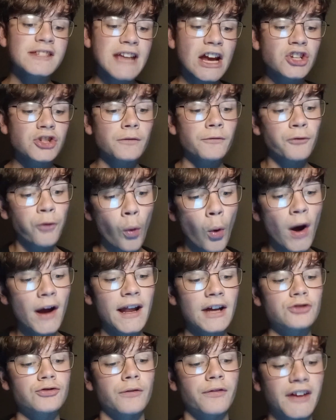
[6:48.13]
for the station
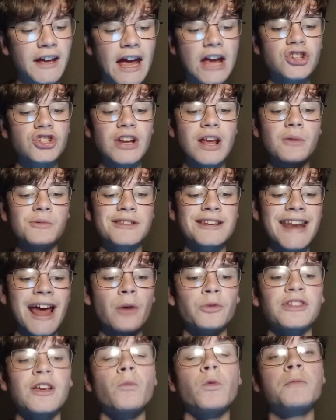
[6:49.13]
for electrification, it was
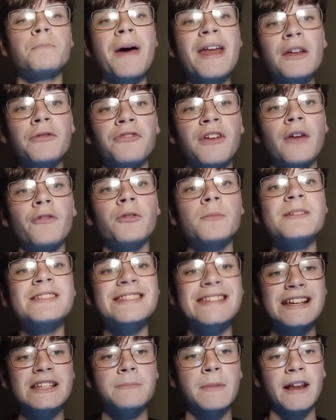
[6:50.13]
announced it would benefit
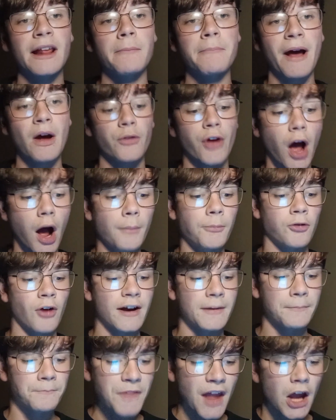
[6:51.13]
from a £6 million
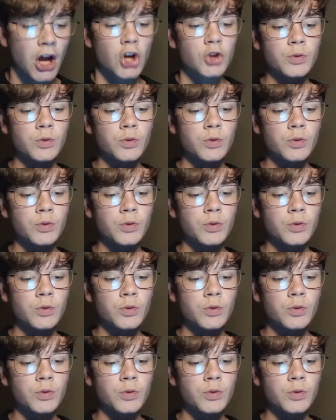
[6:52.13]
upgrade